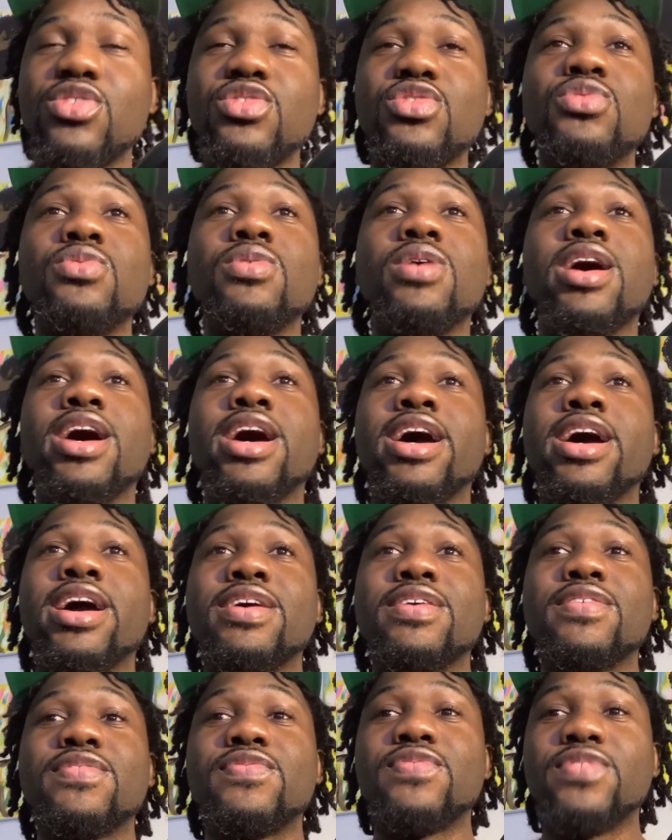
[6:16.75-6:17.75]
Do
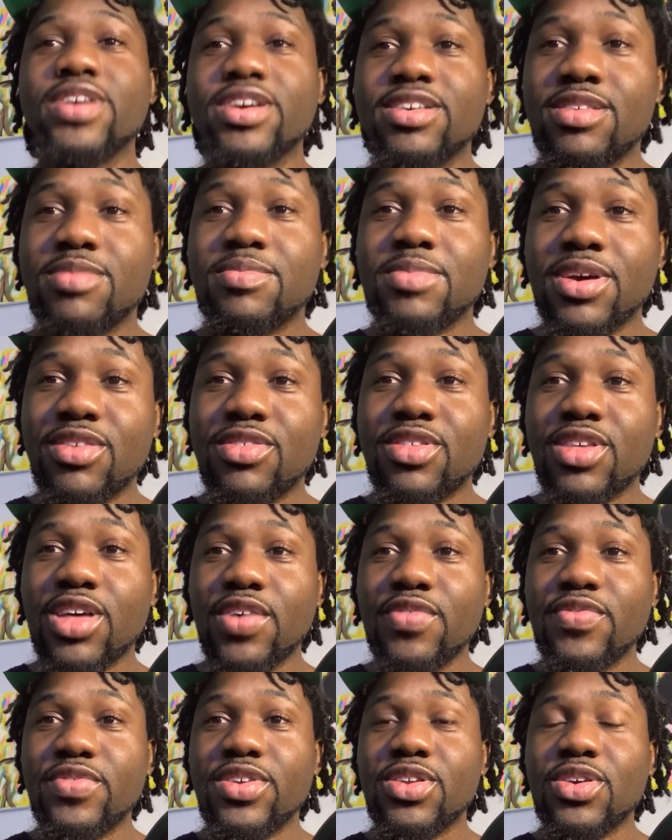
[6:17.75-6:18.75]
I fix it
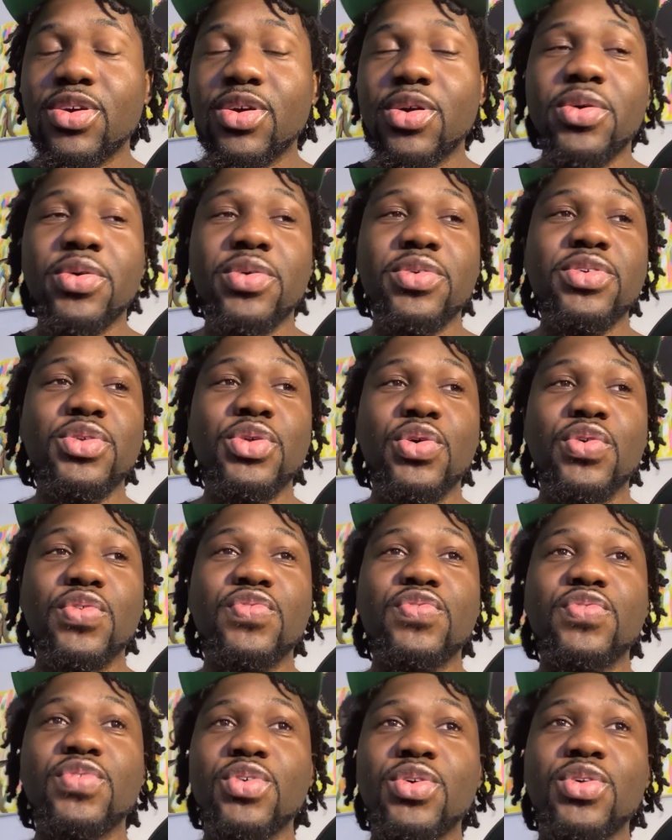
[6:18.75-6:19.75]
myself and go,
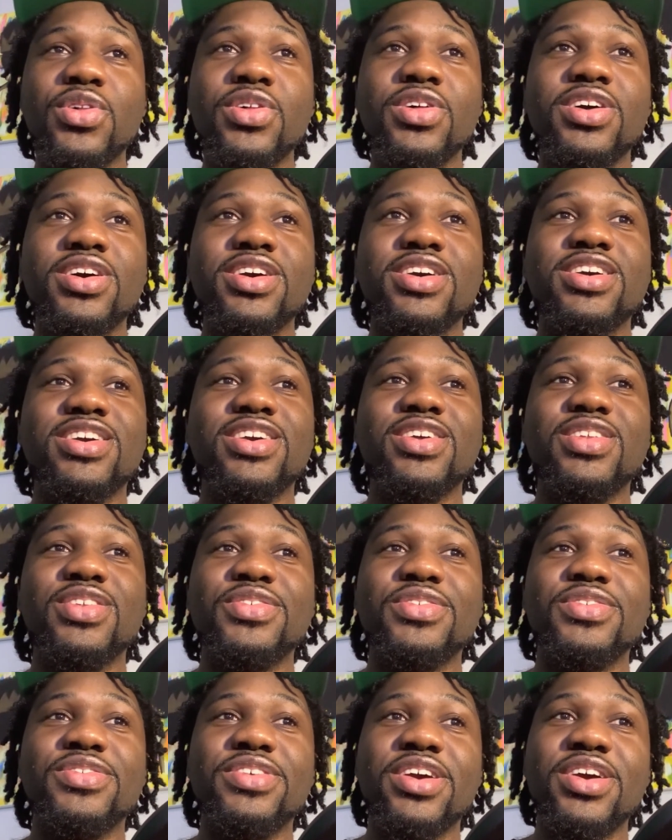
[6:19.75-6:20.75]
full,
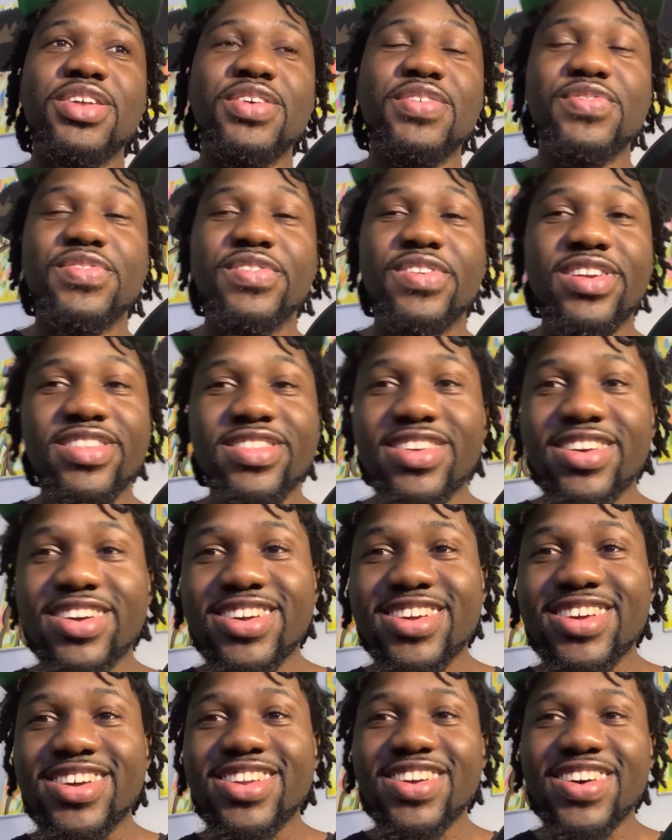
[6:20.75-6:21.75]
data
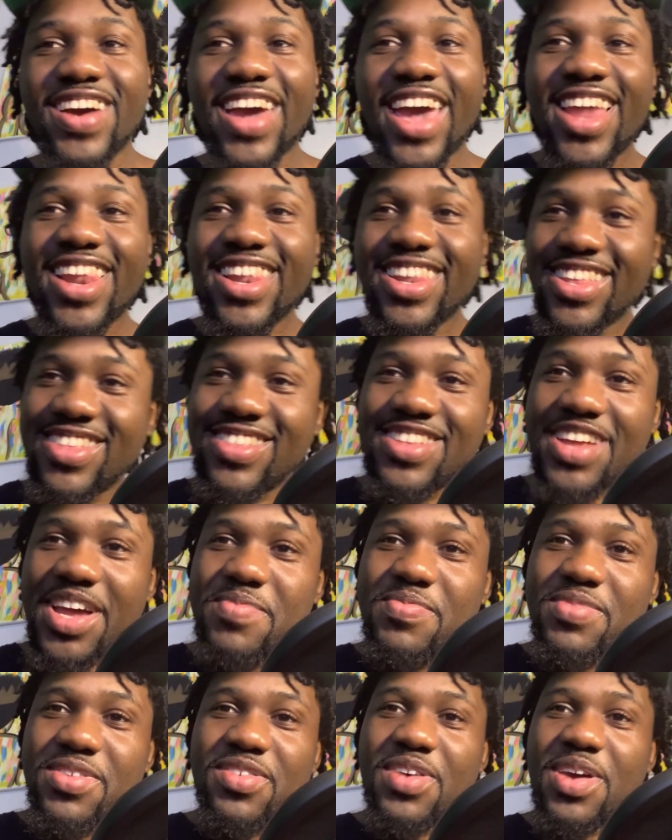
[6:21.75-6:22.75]
forensic, analyst
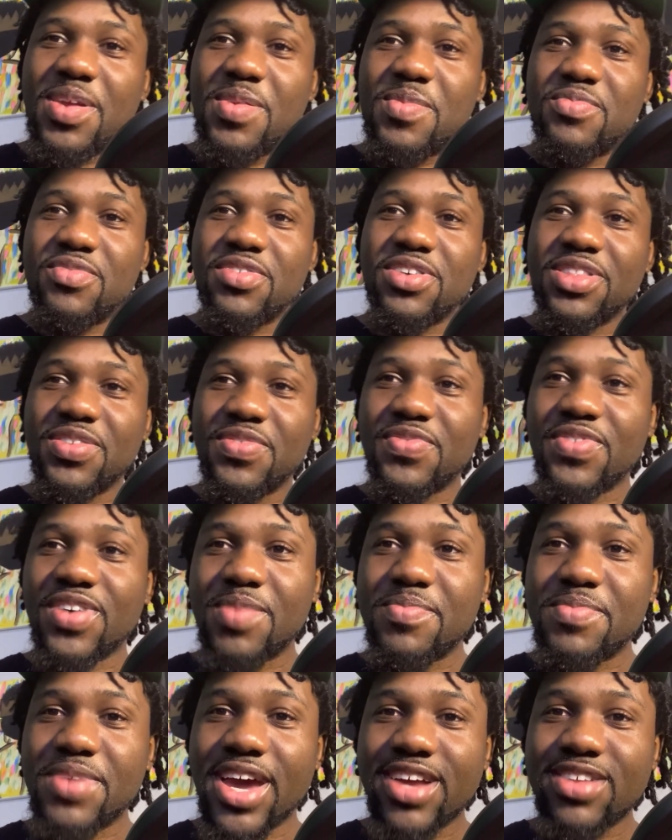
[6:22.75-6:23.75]
type to try and bring the
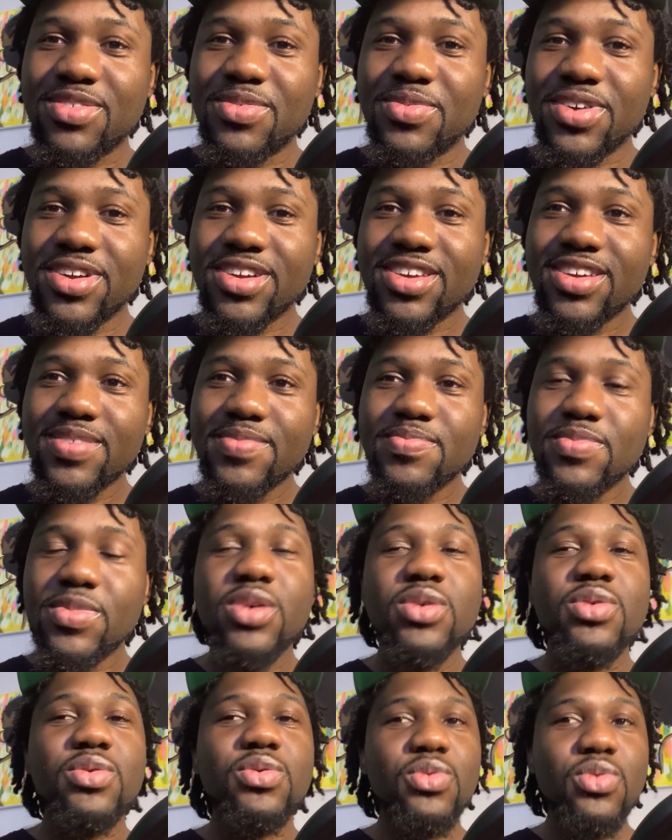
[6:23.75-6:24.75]
file back to working?
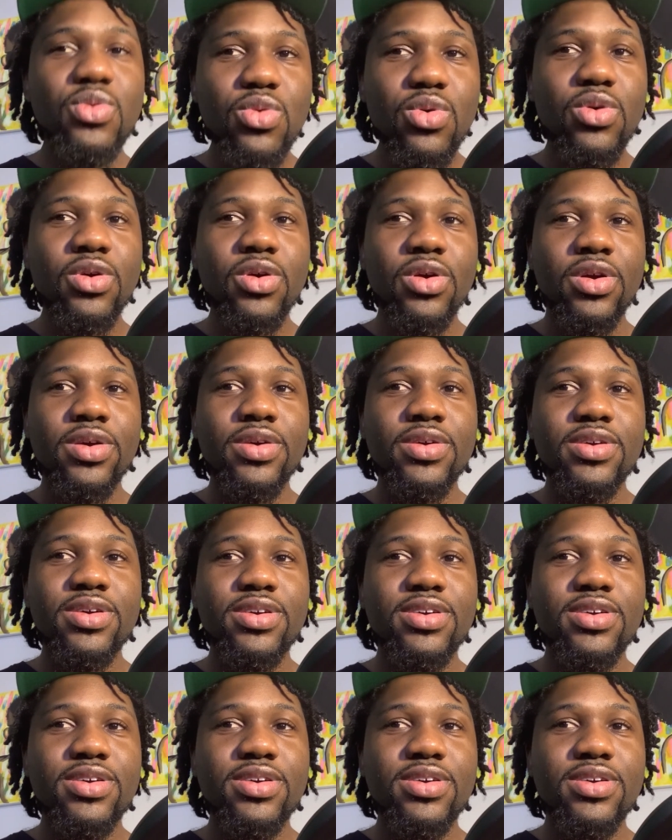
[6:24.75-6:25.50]
Or